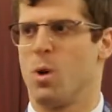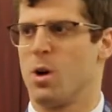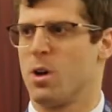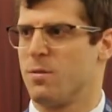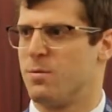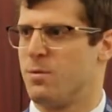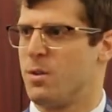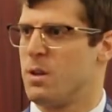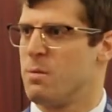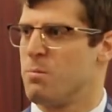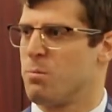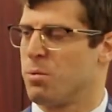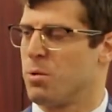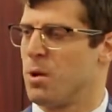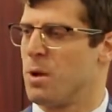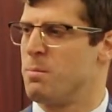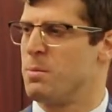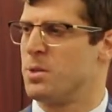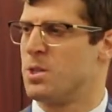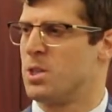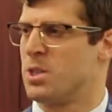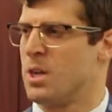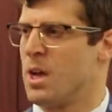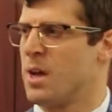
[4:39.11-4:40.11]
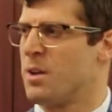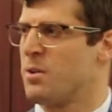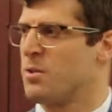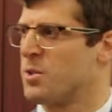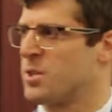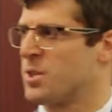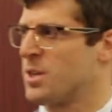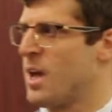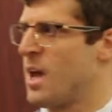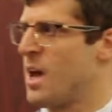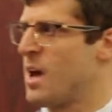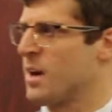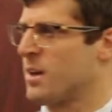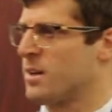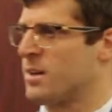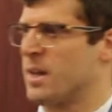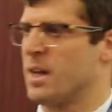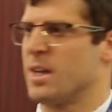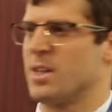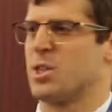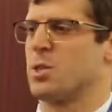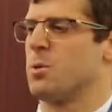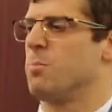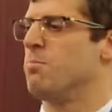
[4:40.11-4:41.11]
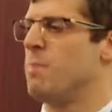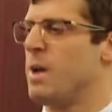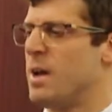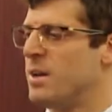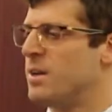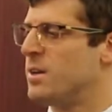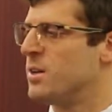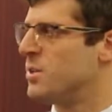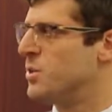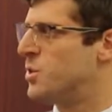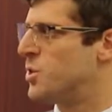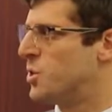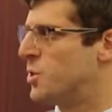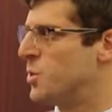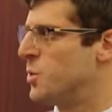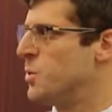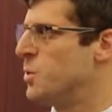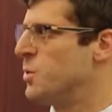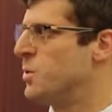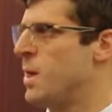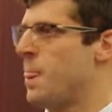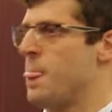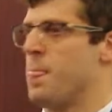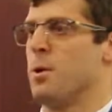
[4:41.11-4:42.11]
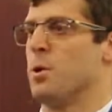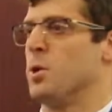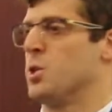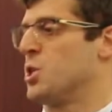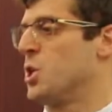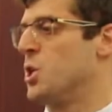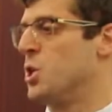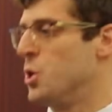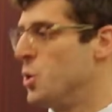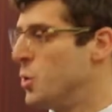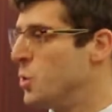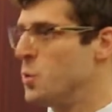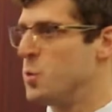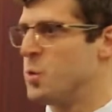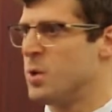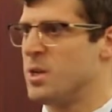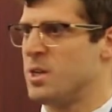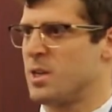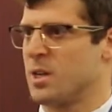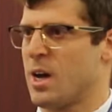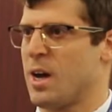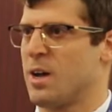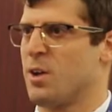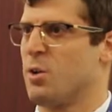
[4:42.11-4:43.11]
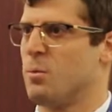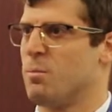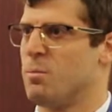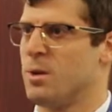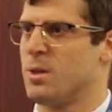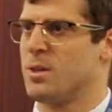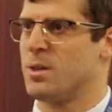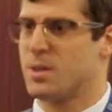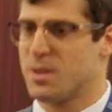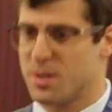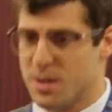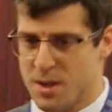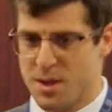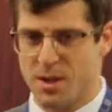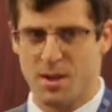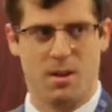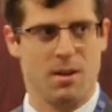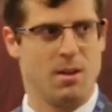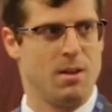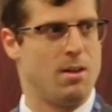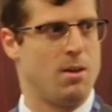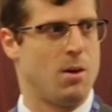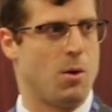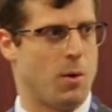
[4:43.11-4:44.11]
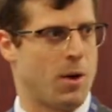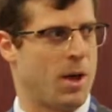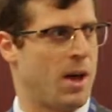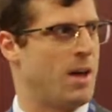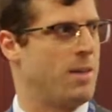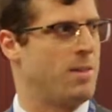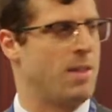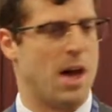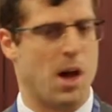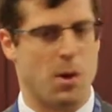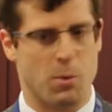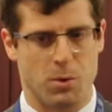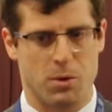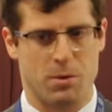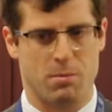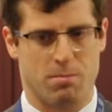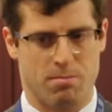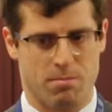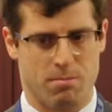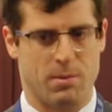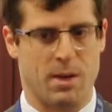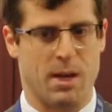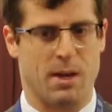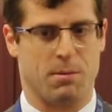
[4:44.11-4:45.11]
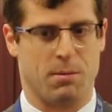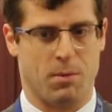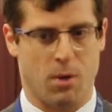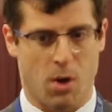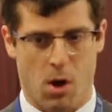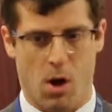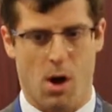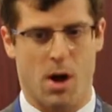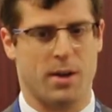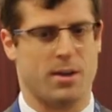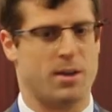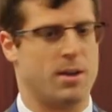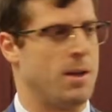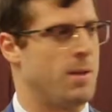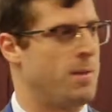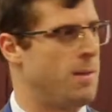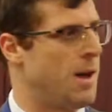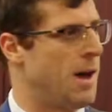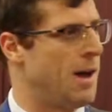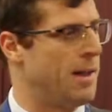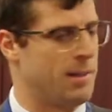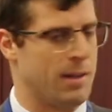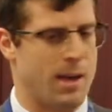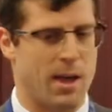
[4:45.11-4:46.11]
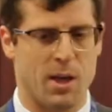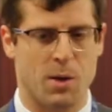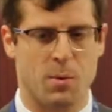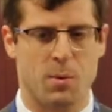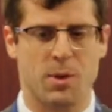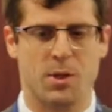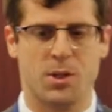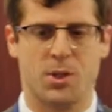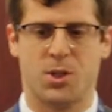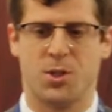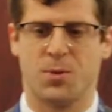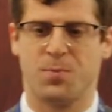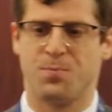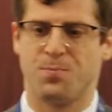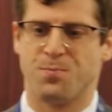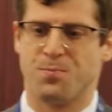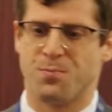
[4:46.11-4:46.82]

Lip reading: What if the Employment Standards Act gets amended soon and there's a new entitlement? Okay, that would get caught in that language.